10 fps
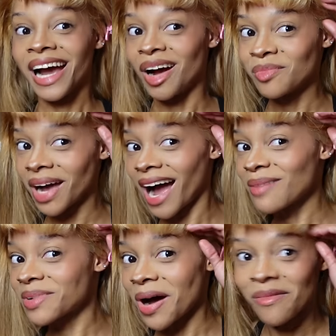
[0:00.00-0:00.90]
I'm,
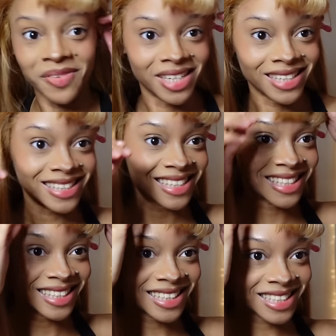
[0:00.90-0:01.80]
I'm confident
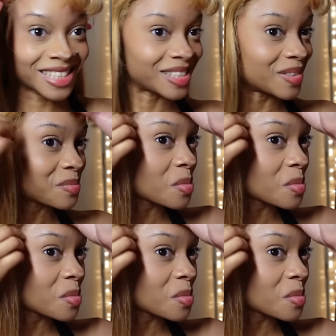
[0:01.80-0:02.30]
in this.